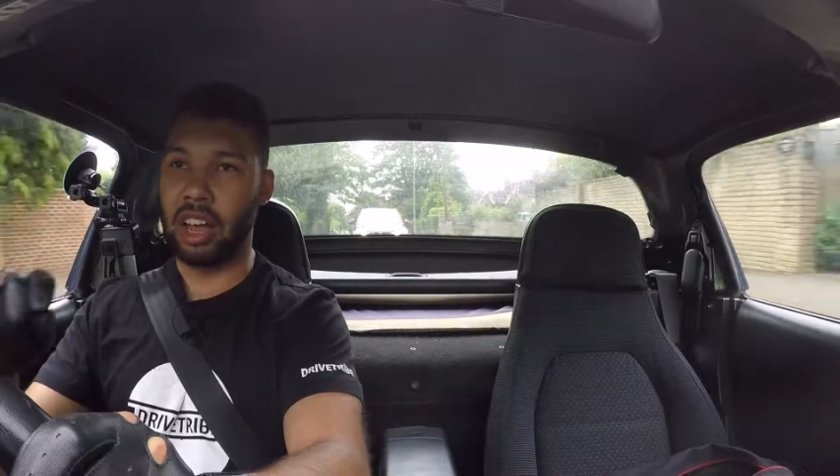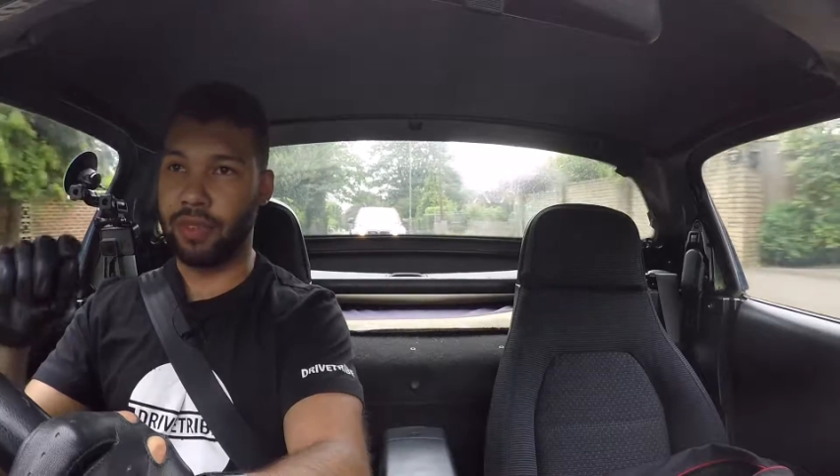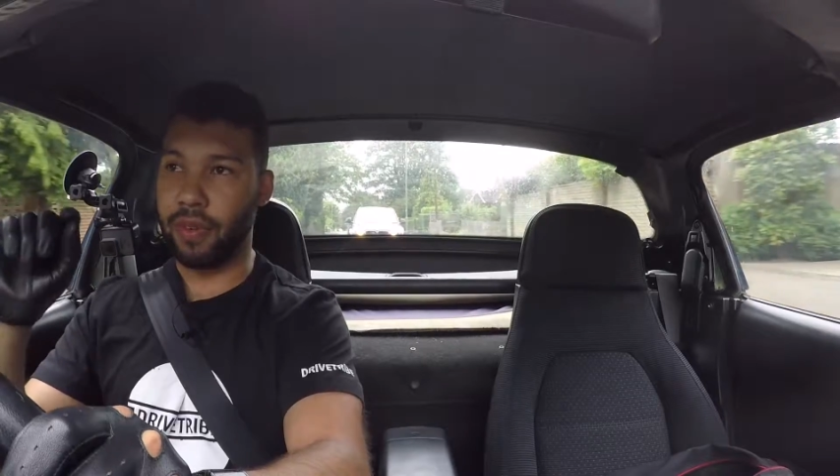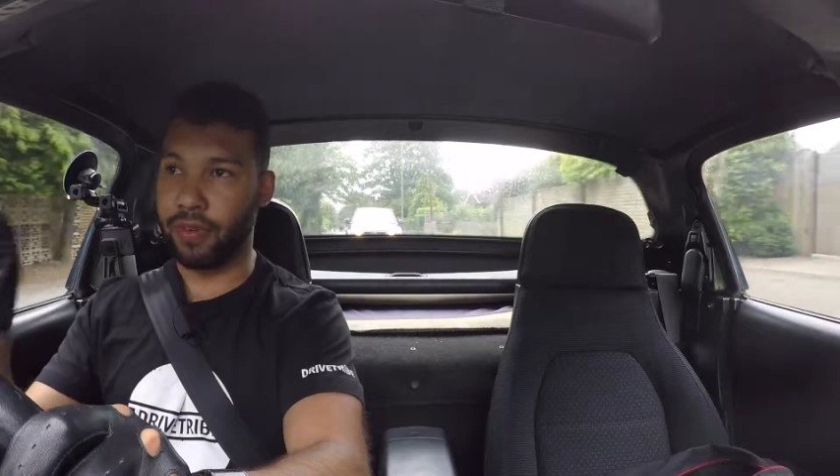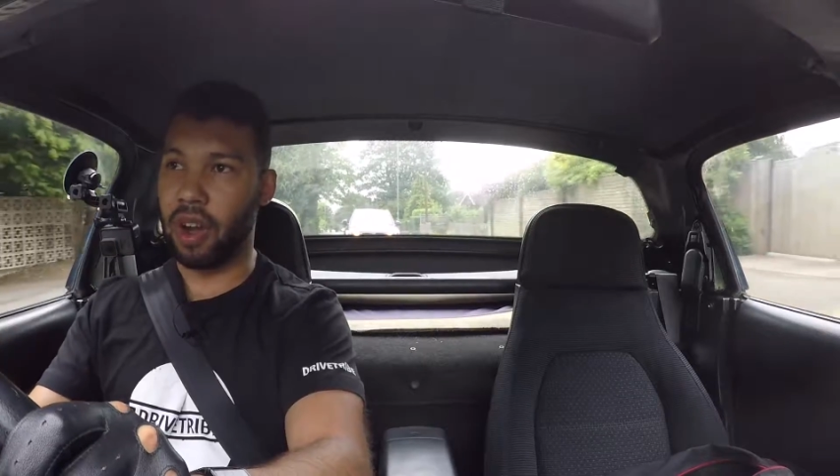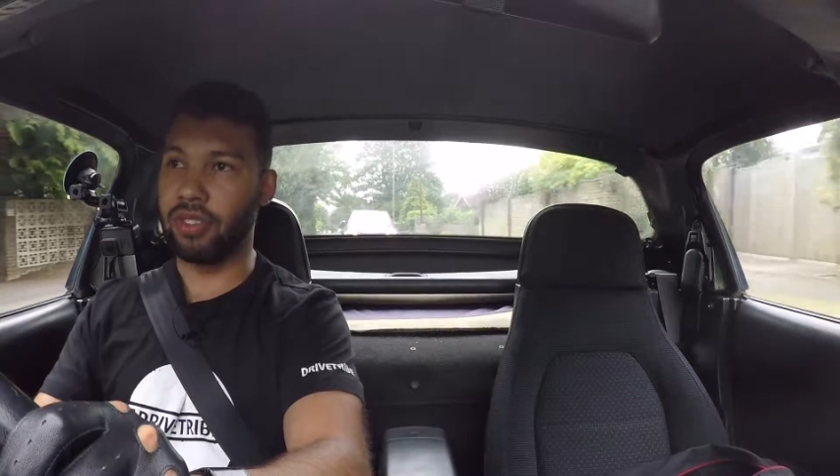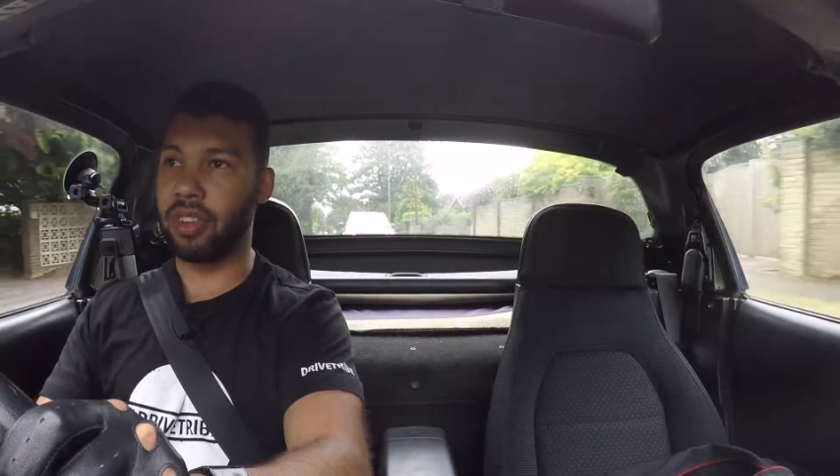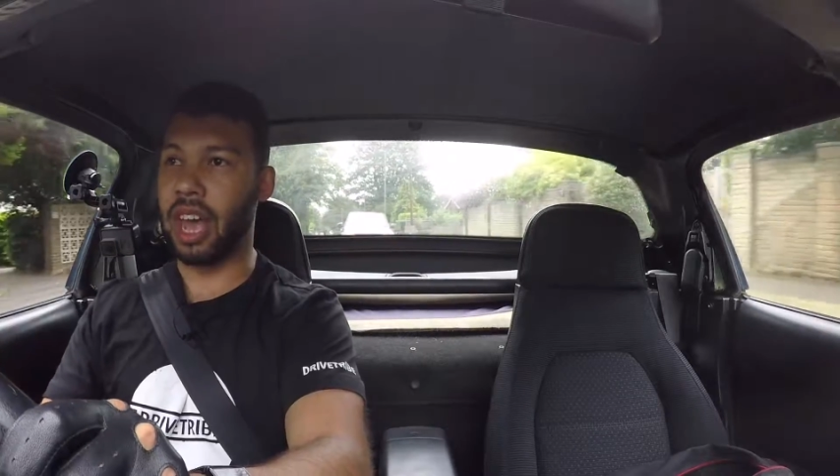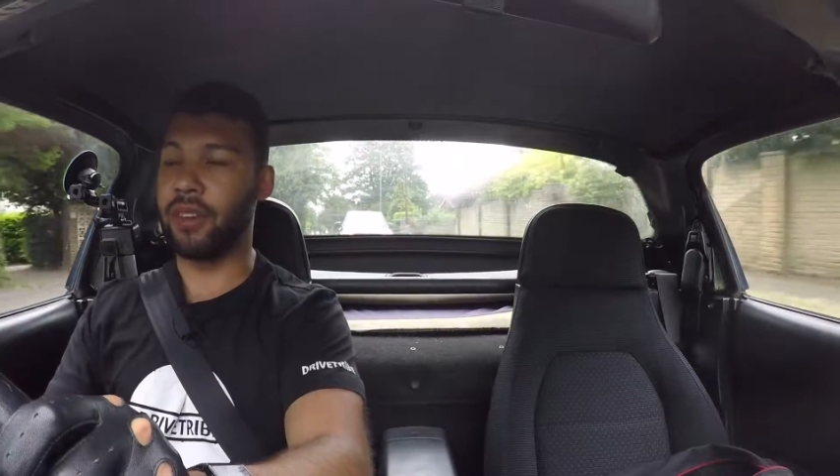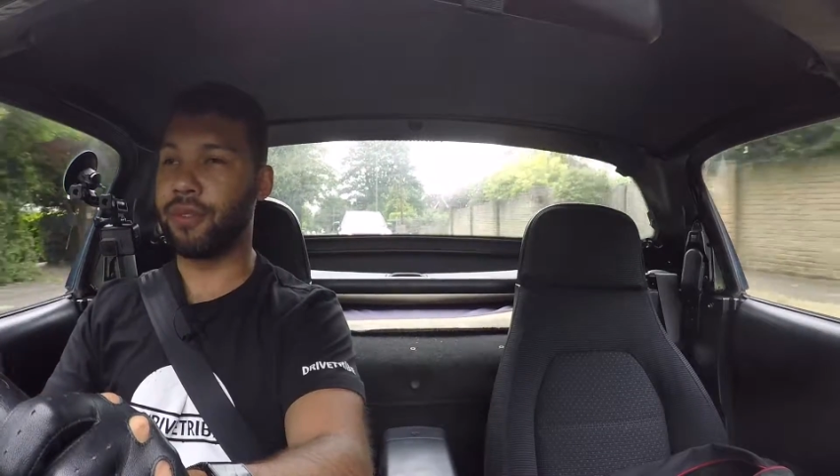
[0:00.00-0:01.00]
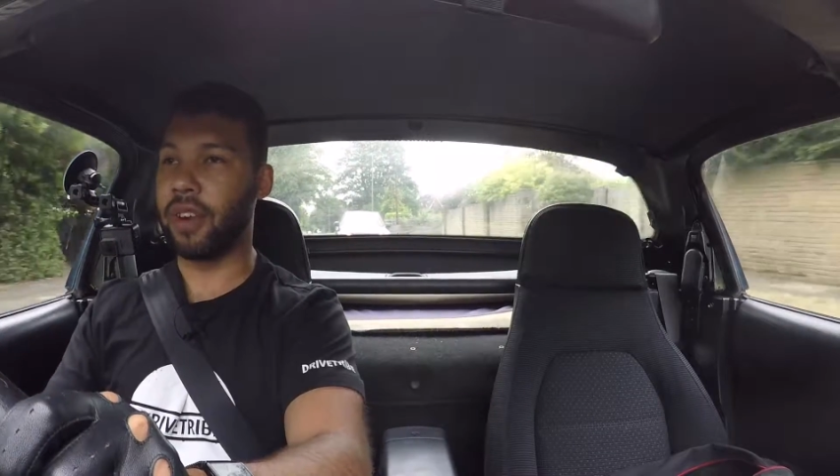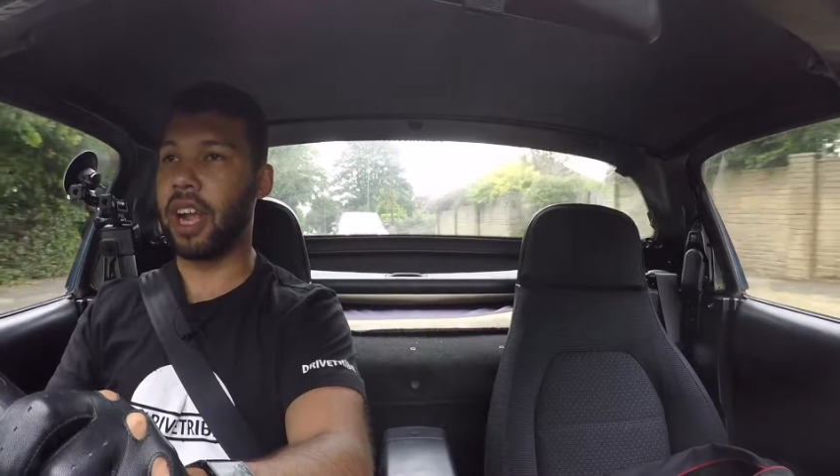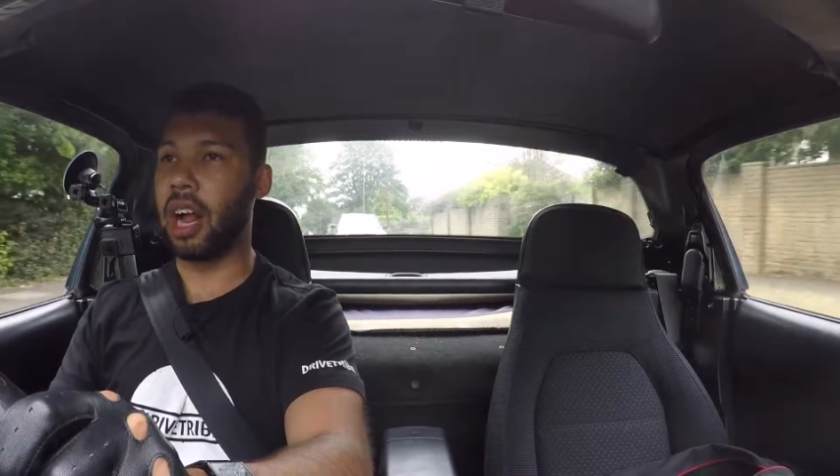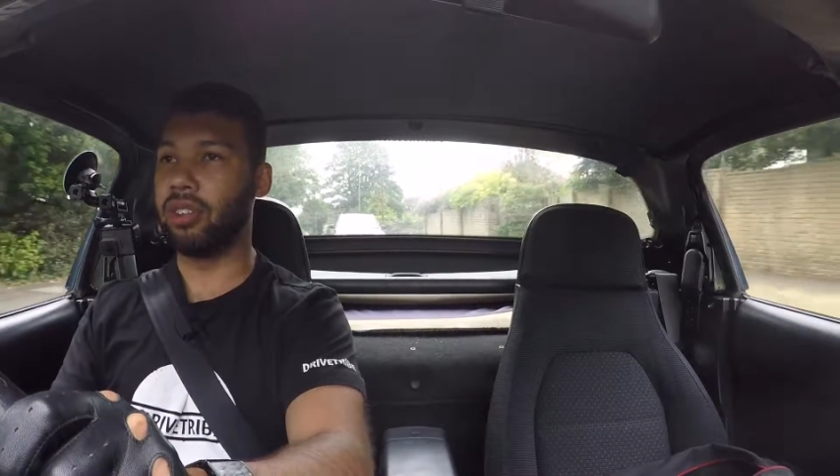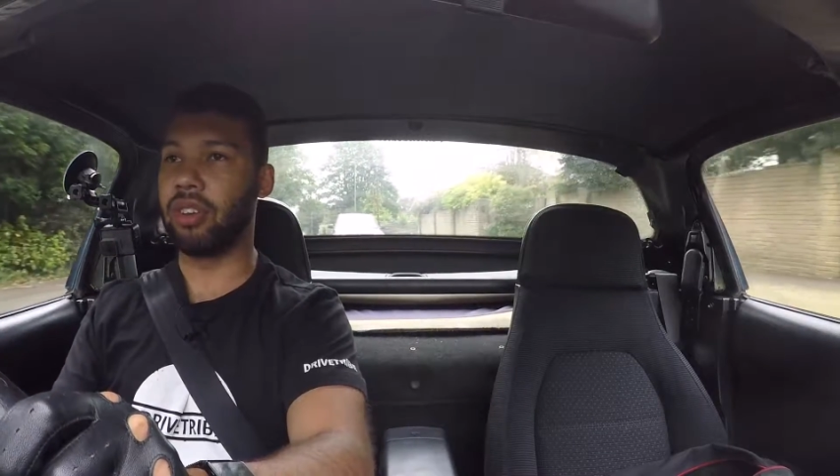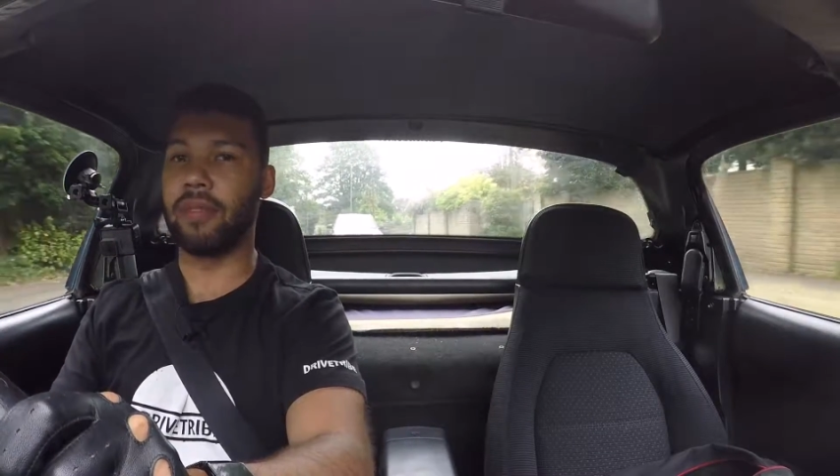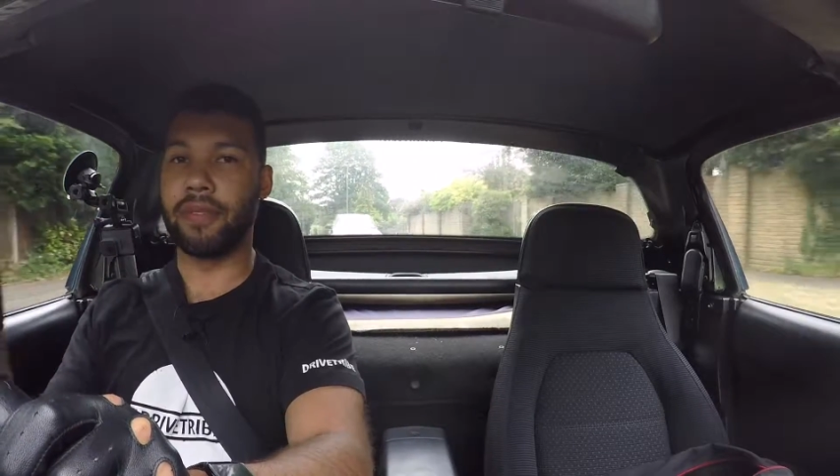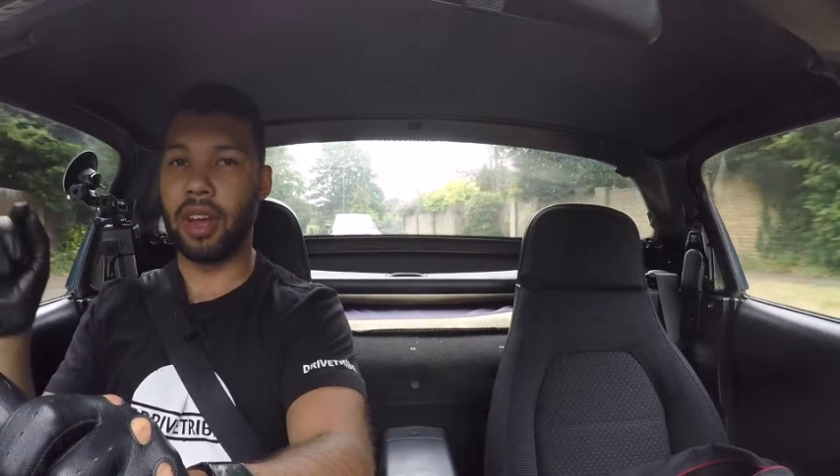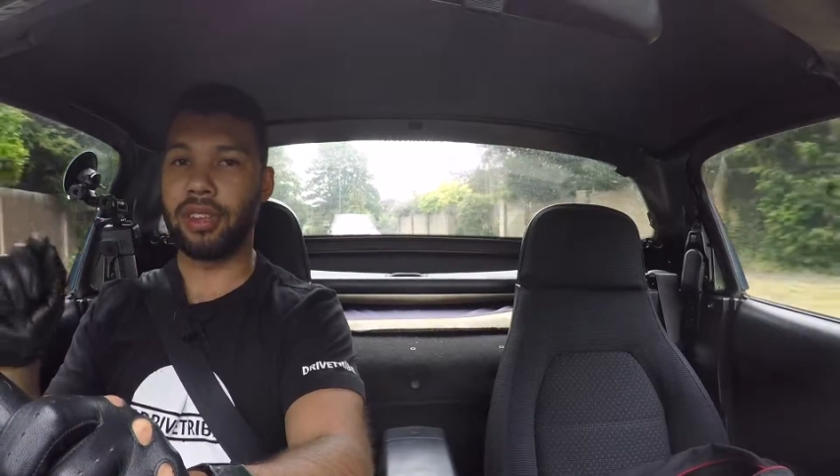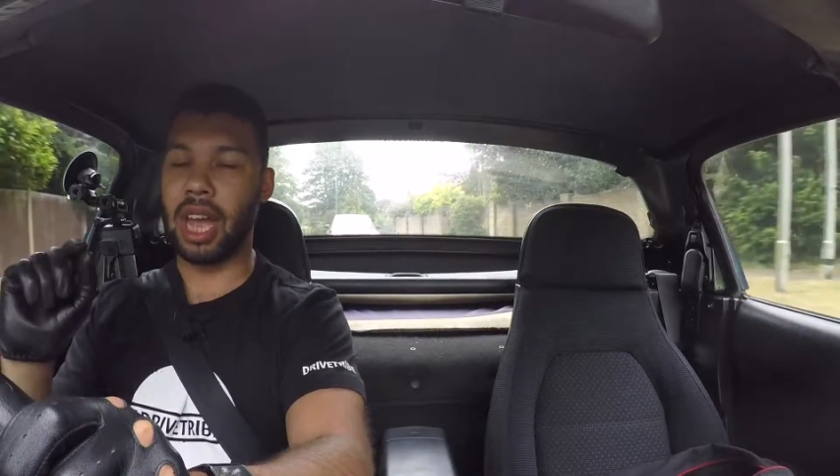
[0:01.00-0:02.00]
at the front and
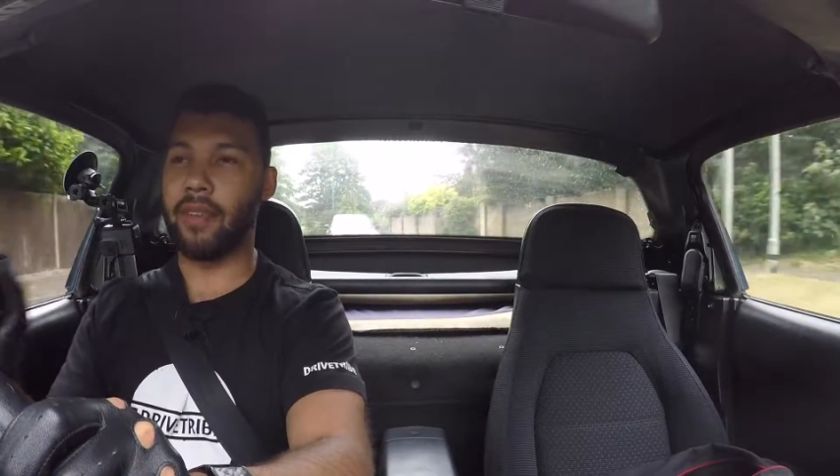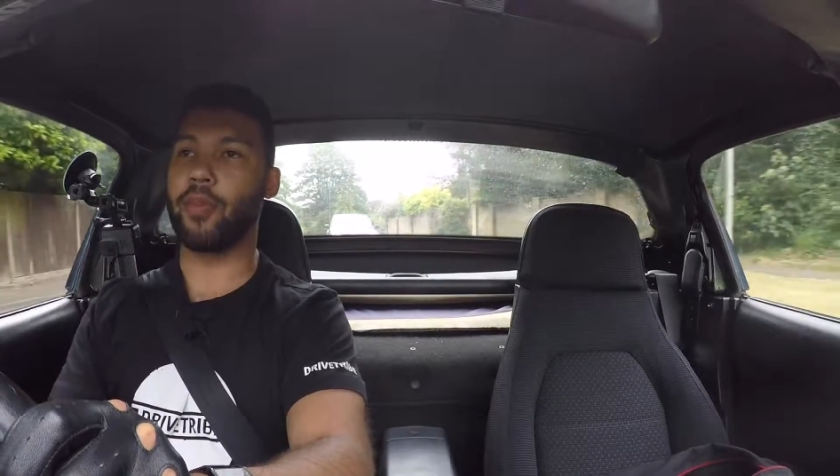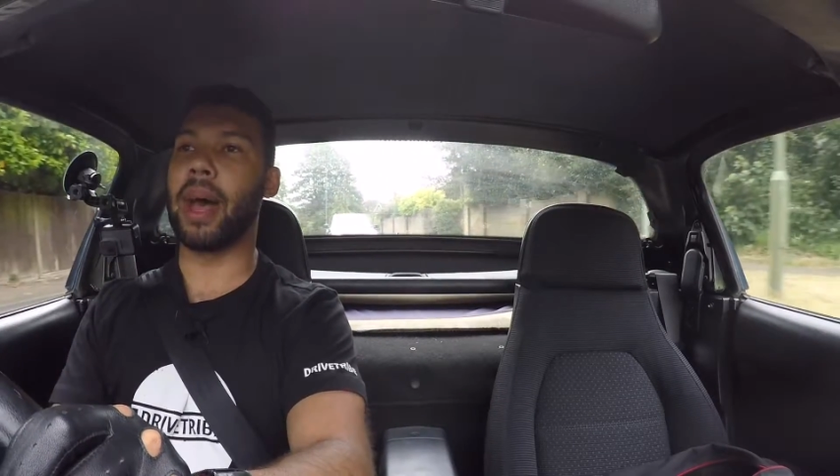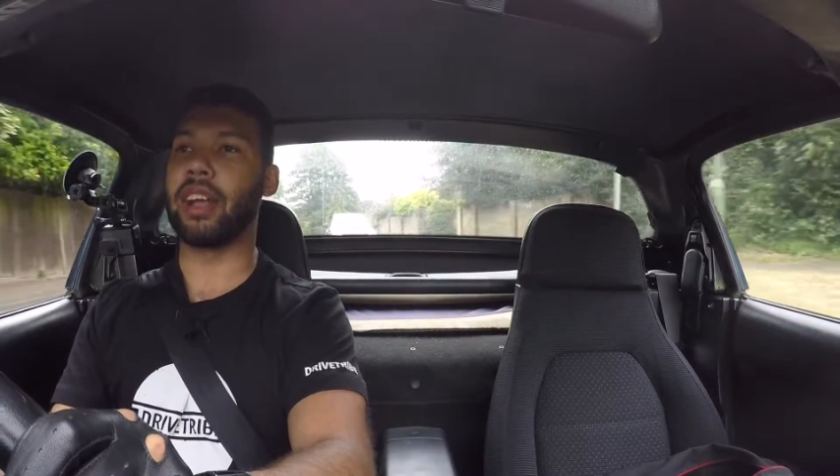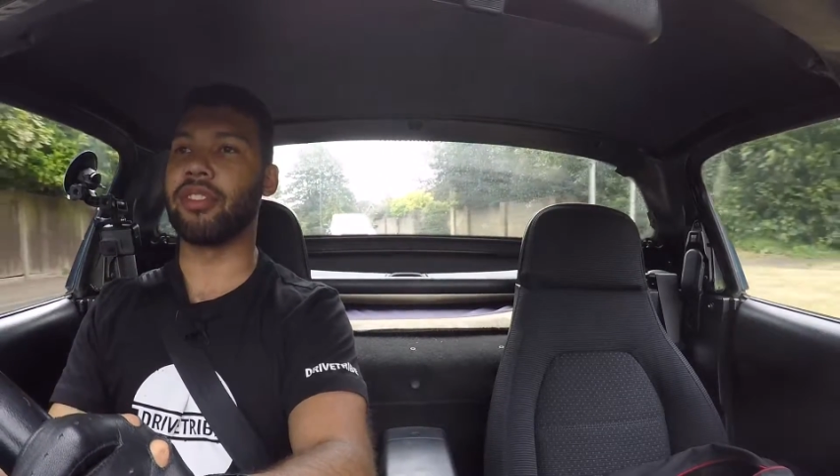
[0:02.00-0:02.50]
330 at the back.